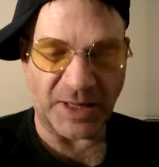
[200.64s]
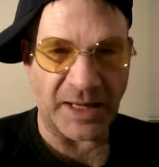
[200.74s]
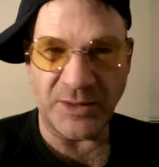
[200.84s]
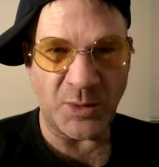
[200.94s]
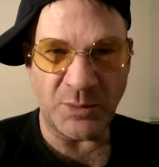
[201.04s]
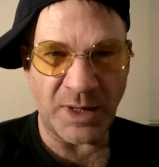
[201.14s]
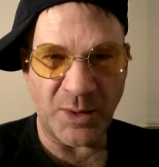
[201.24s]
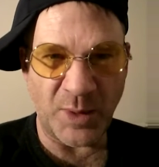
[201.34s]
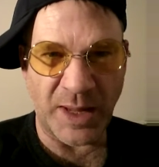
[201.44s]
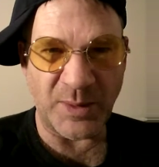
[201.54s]
I don't
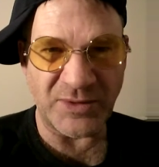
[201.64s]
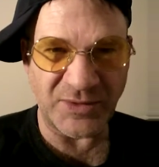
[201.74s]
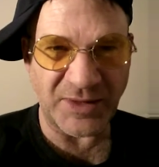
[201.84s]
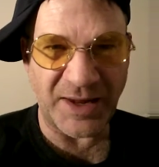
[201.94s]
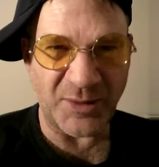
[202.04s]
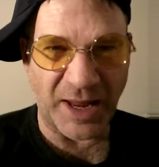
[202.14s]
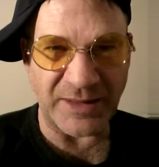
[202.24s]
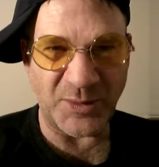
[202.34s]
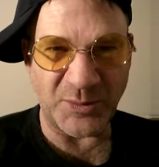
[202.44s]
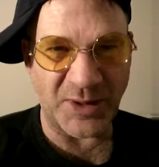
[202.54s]
know. I wasn't there. I
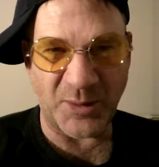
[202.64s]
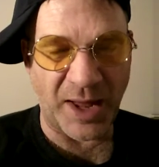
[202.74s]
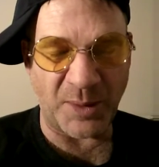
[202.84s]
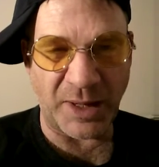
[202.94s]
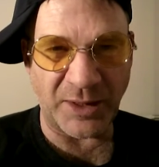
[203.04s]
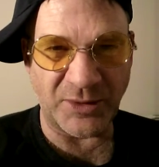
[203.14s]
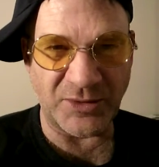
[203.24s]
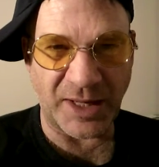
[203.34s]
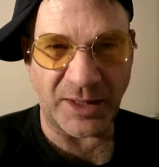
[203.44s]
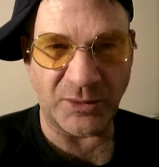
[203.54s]
don't know. How am I going to
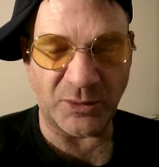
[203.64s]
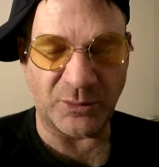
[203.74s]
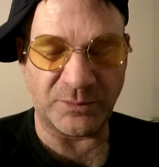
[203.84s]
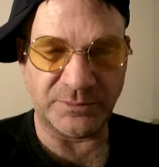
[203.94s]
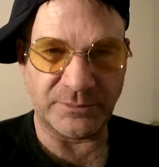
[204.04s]
tell you?